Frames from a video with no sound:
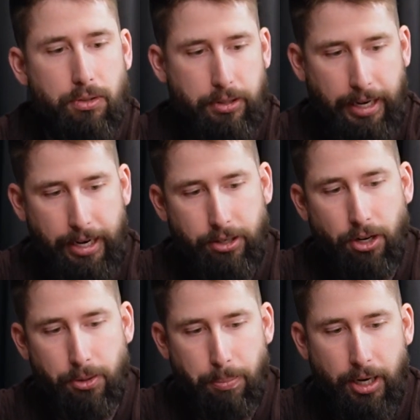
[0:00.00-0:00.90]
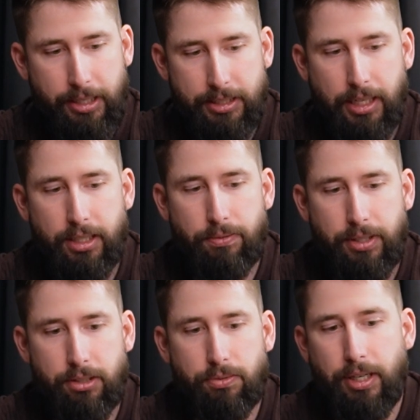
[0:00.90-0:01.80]
Then on the body side of
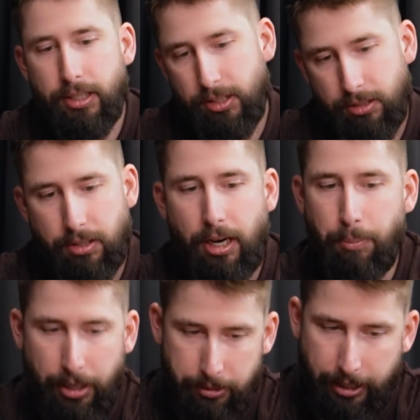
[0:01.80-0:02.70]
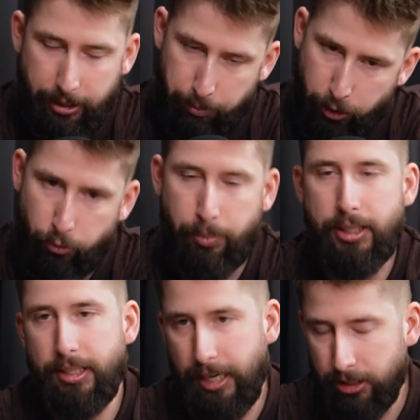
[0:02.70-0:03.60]
it, right, am I getting
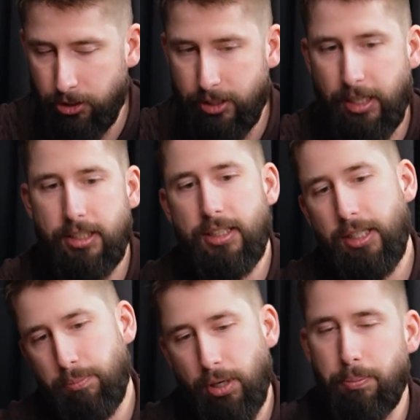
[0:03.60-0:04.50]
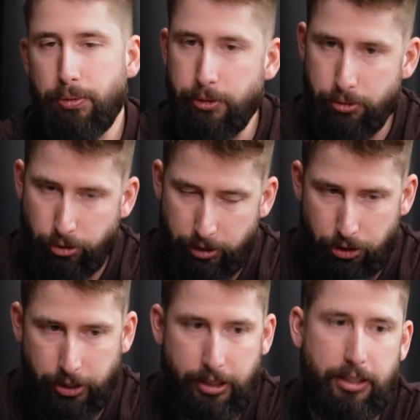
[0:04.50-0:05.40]
movement and exercise in, proper
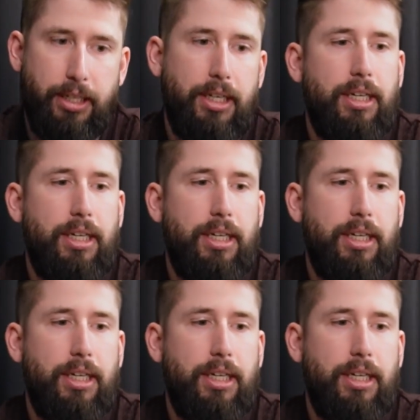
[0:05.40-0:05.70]
nutrition,